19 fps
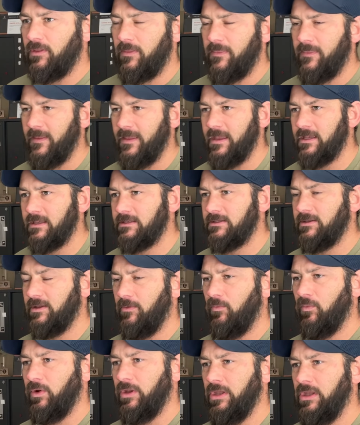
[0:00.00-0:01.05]
the things
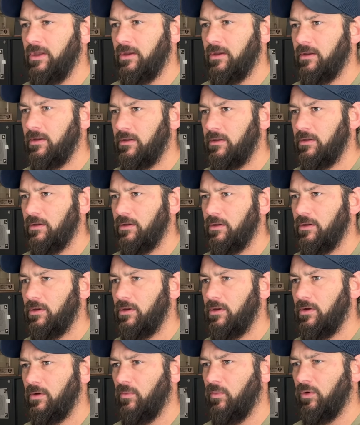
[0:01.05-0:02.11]
that we're
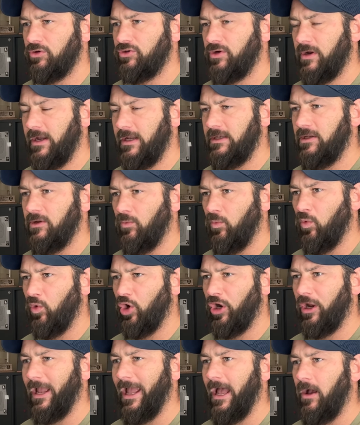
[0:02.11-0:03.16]
trying to
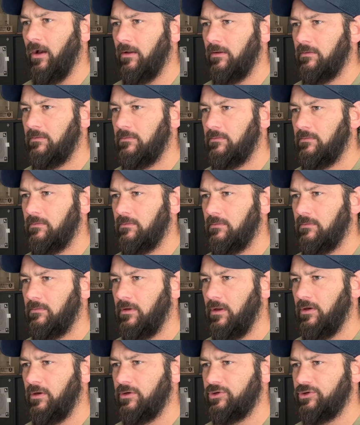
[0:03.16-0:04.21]
work out
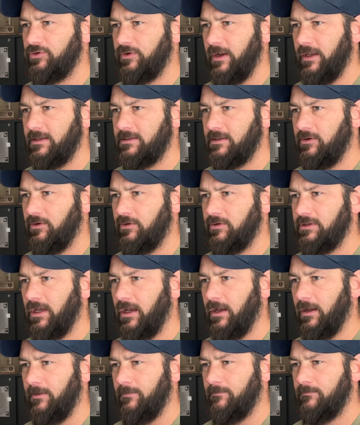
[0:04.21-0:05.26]
under stress, under
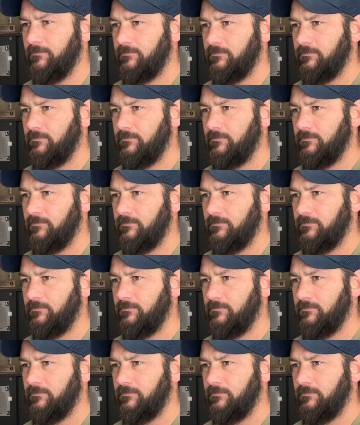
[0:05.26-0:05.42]
time.